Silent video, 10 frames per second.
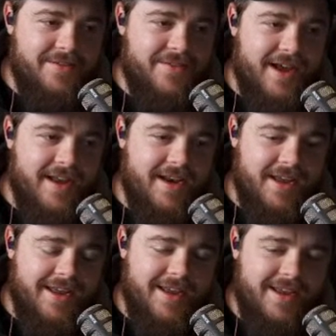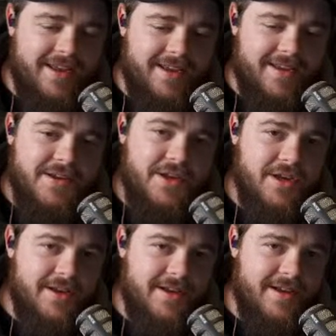got a
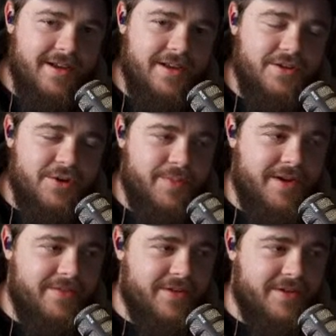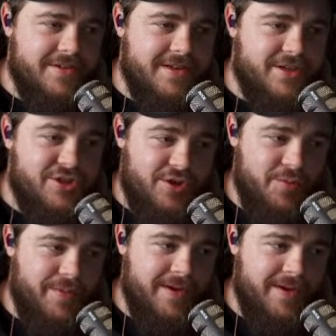little bit of a scoop